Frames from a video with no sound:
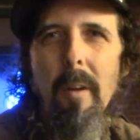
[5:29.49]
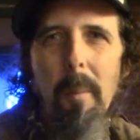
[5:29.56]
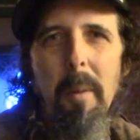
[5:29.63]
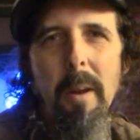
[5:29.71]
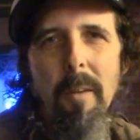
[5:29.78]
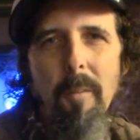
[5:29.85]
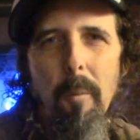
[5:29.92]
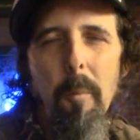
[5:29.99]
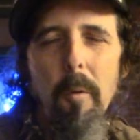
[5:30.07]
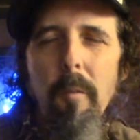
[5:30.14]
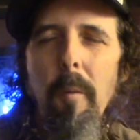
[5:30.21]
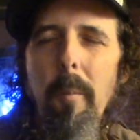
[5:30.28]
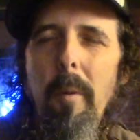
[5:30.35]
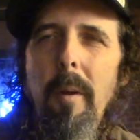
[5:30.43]
I mean, it's a
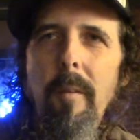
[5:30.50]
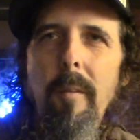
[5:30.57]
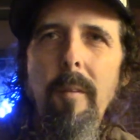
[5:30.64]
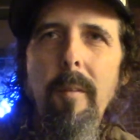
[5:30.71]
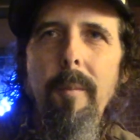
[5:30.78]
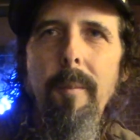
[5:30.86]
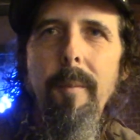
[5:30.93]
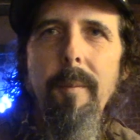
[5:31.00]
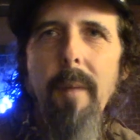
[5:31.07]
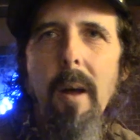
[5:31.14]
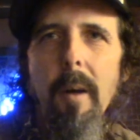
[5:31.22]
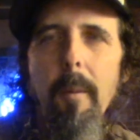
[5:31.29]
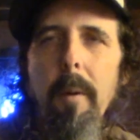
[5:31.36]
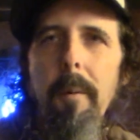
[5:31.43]
movie, but it's a
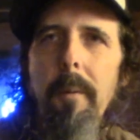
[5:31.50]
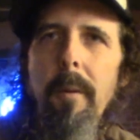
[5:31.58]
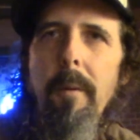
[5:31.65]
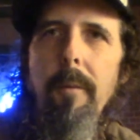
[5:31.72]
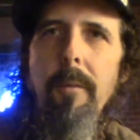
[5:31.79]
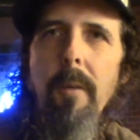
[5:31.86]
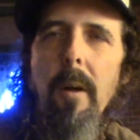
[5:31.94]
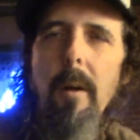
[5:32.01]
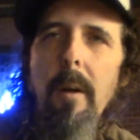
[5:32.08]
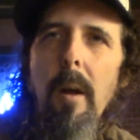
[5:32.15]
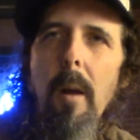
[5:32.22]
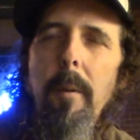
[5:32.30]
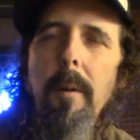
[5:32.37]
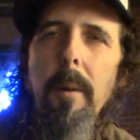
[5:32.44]
documentary, it's not
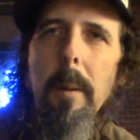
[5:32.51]
comedy.